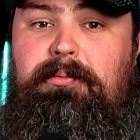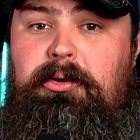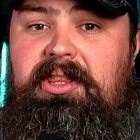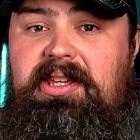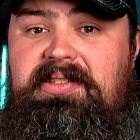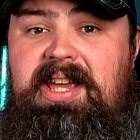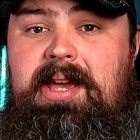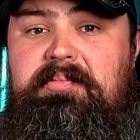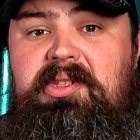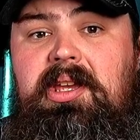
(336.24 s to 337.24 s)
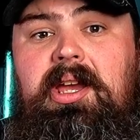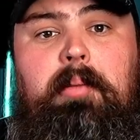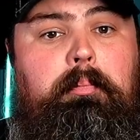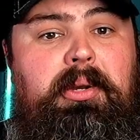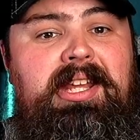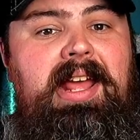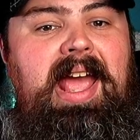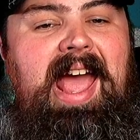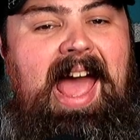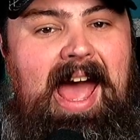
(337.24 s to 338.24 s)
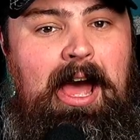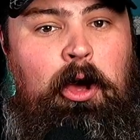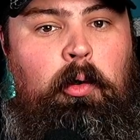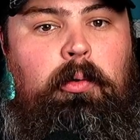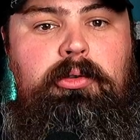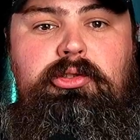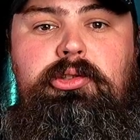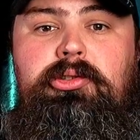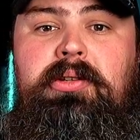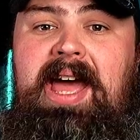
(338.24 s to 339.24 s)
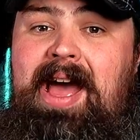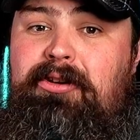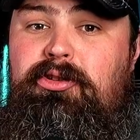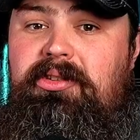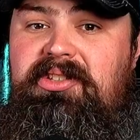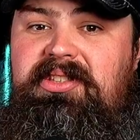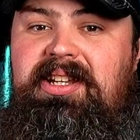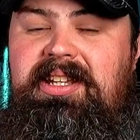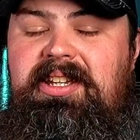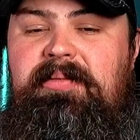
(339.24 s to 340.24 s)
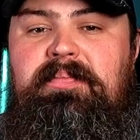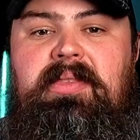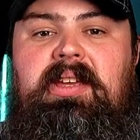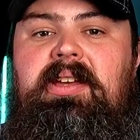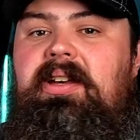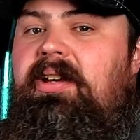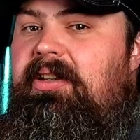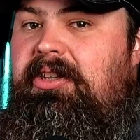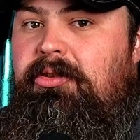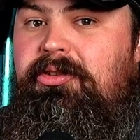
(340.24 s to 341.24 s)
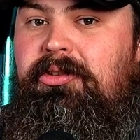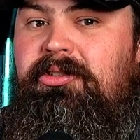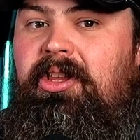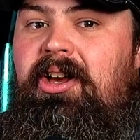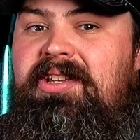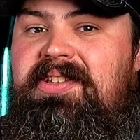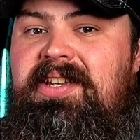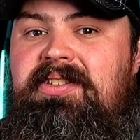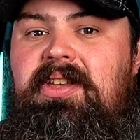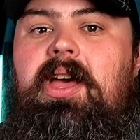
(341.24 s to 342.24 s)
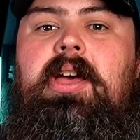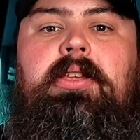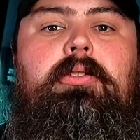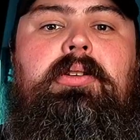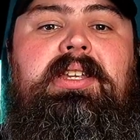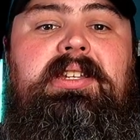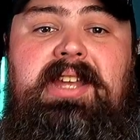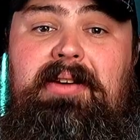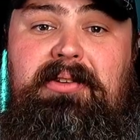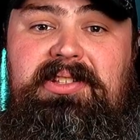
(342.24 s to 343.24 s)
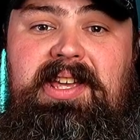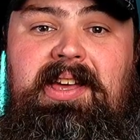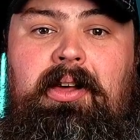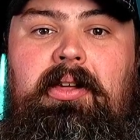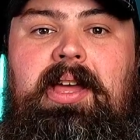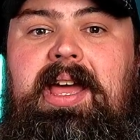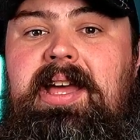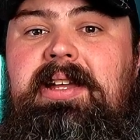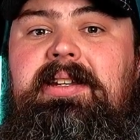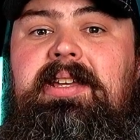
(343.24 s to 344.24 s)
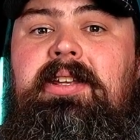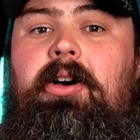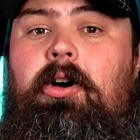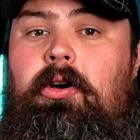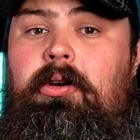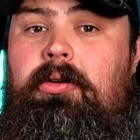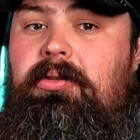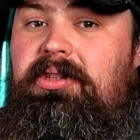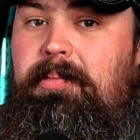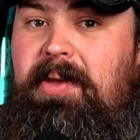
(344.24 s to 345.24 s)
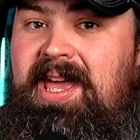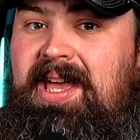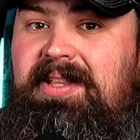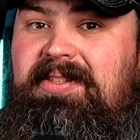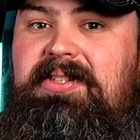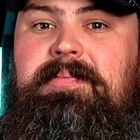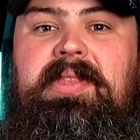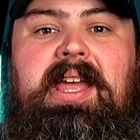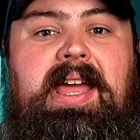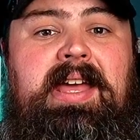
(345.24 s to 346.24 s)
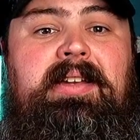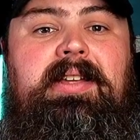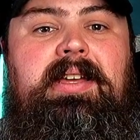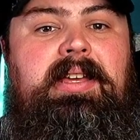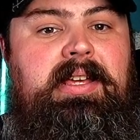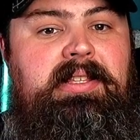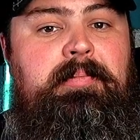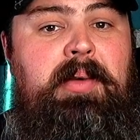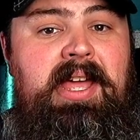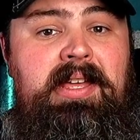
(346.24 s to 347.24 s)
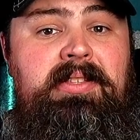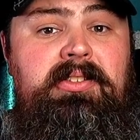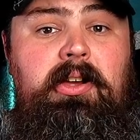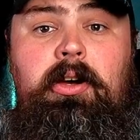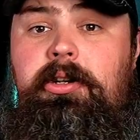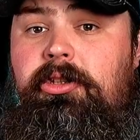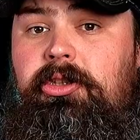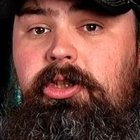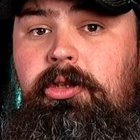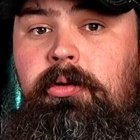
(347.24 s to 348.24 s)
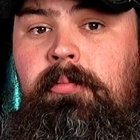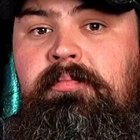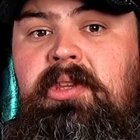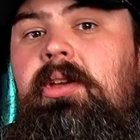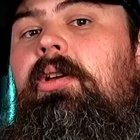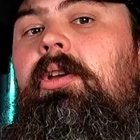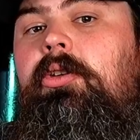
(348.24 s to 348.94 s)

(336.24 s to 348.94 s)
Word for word: to study for the exams, but how should you actually study? Gilster's law says you can never tell, and it all depends. And it depends on you,